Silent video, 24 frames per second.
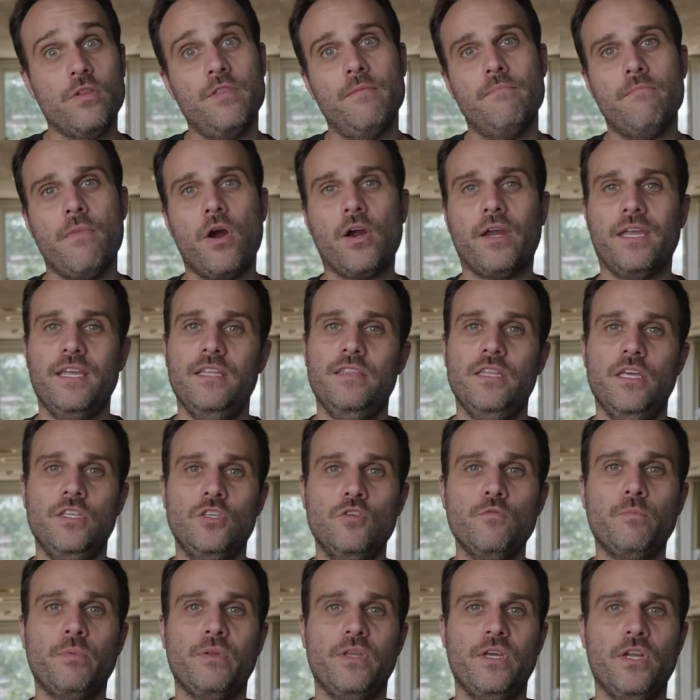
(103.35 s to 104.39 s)
the market that
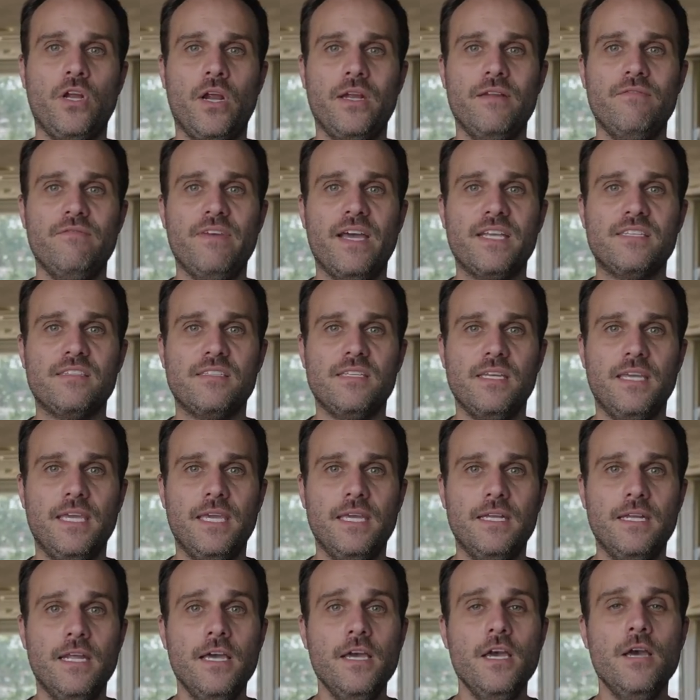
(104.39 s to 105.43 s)
you plan on investing
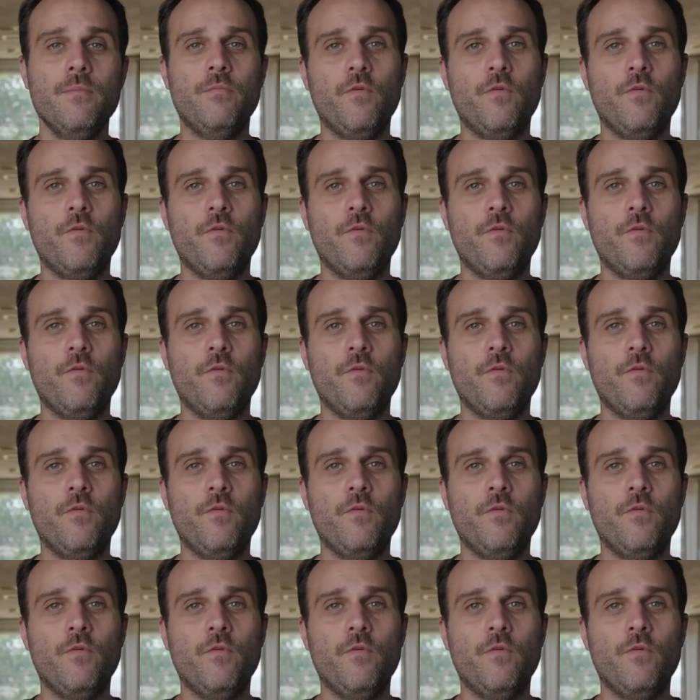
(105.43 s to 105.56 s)
in